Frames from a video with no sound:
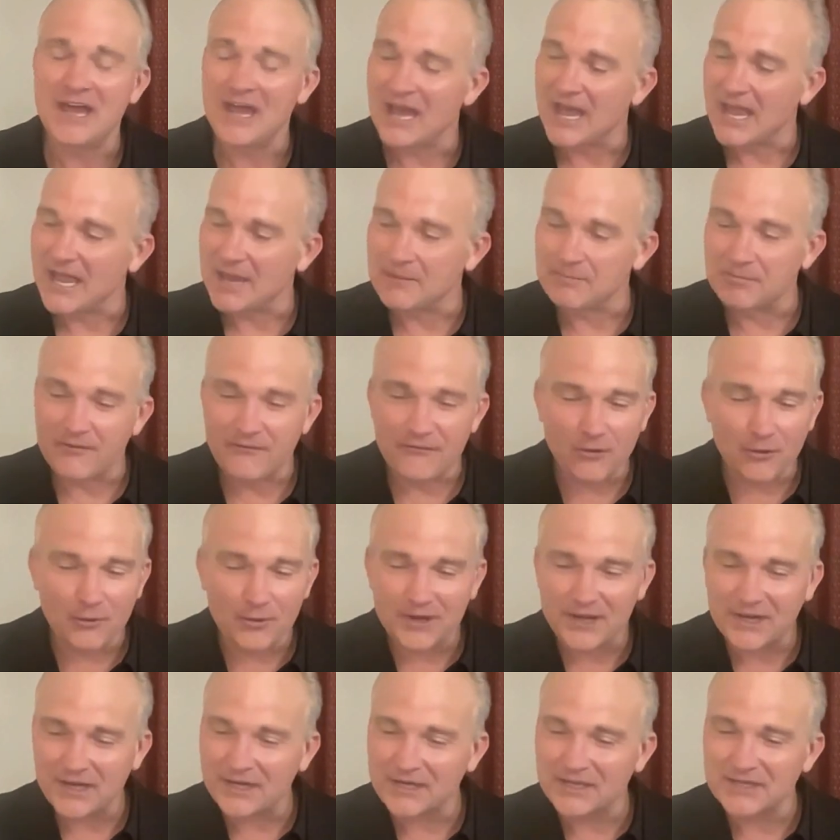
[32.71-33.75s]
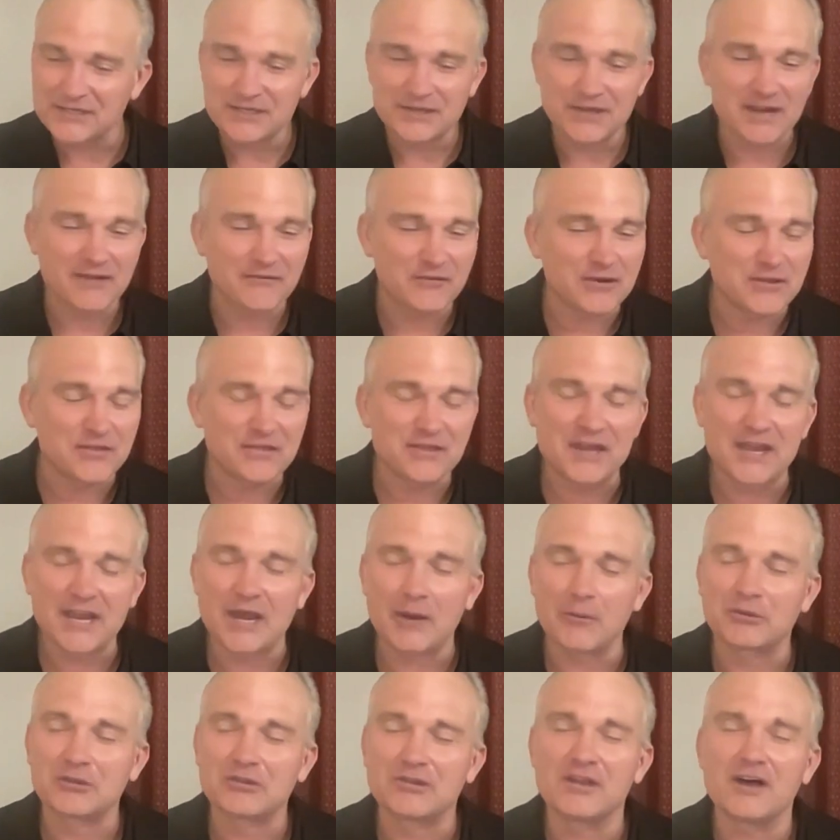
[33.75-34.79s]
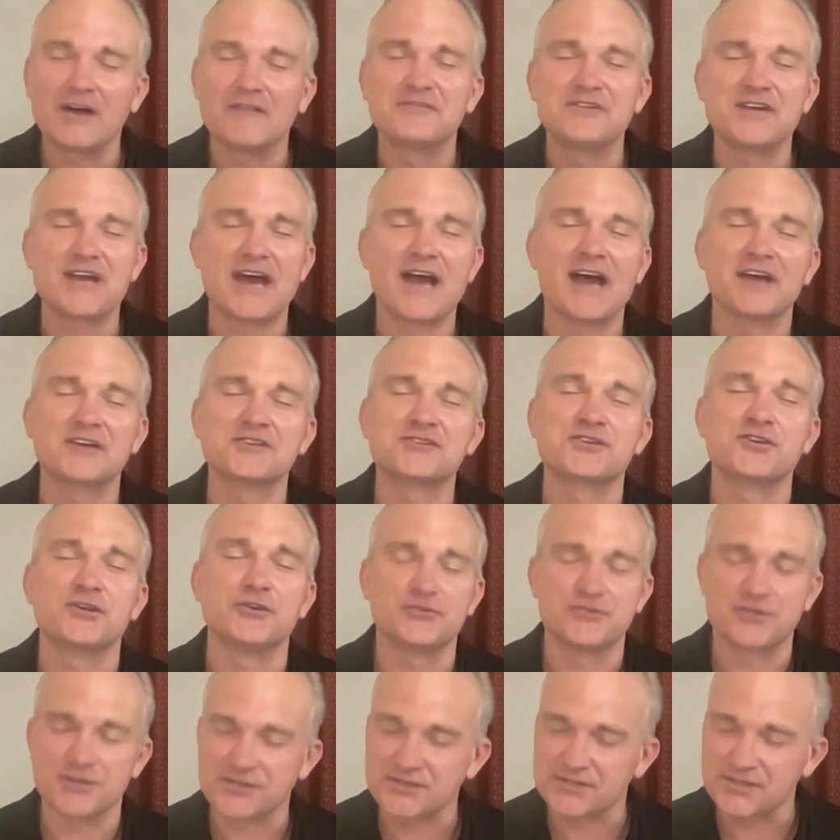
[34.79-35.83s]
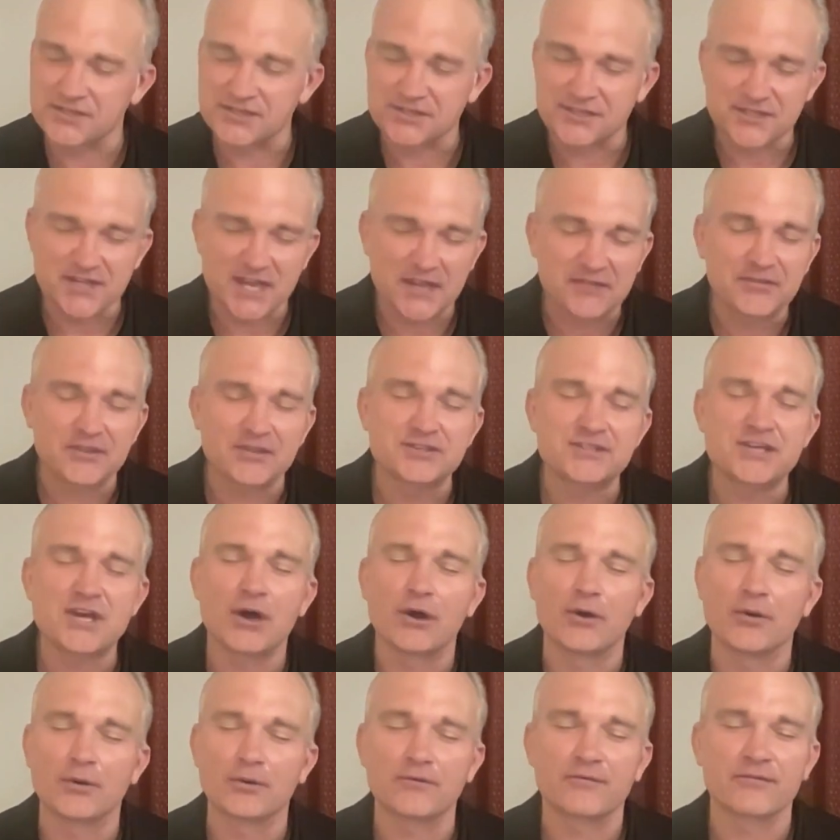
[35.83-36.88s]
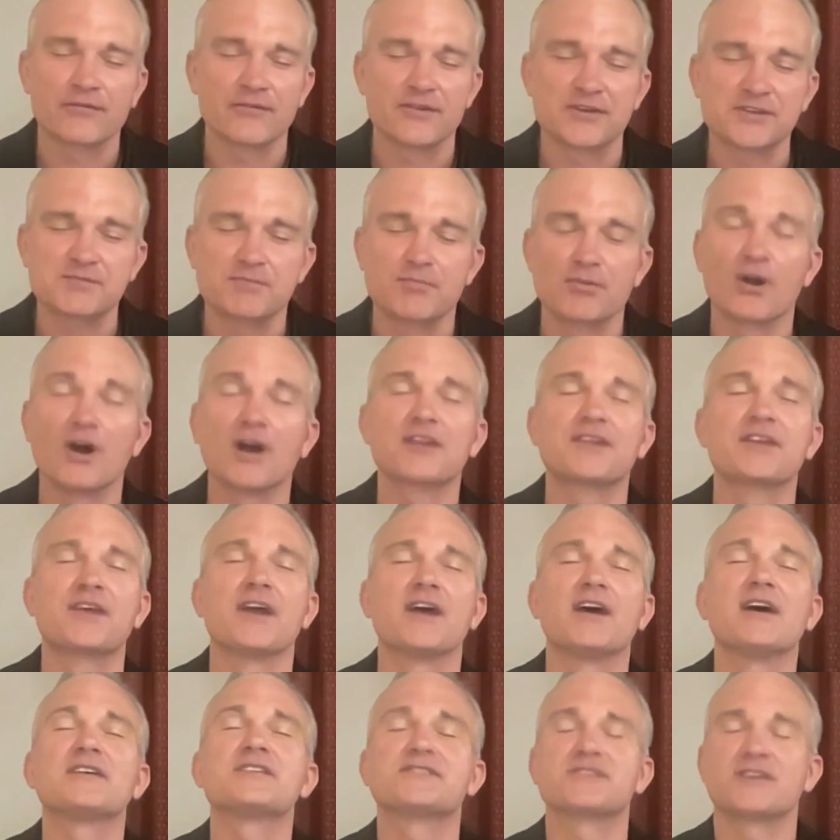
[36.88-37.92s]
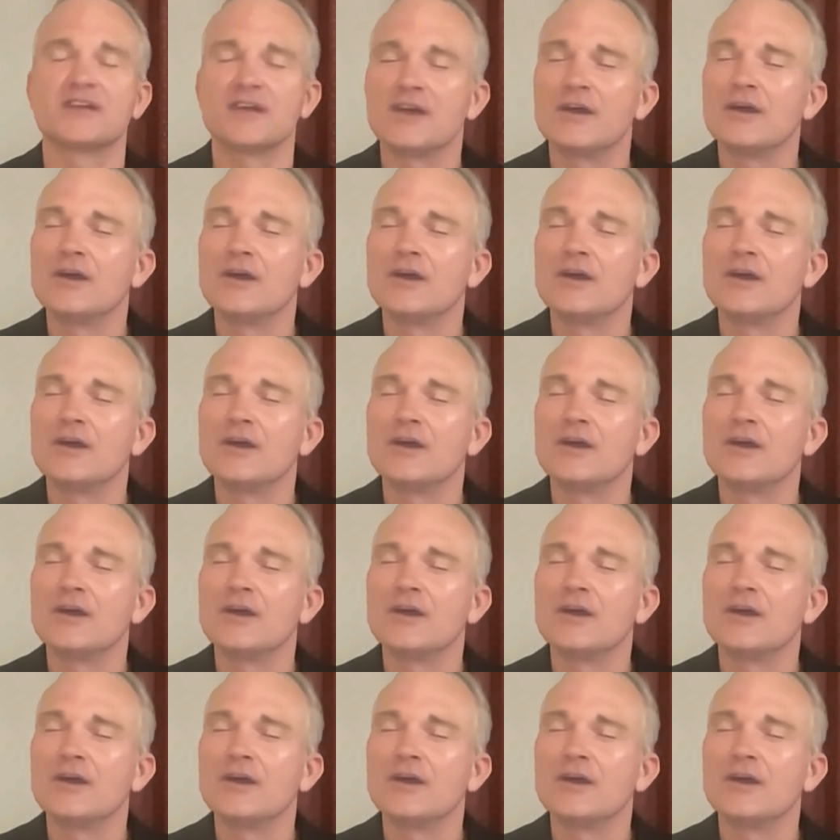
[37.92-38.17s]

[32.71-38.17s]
And before we get into everything, I would love to ask you just to set the tone for this broadcast.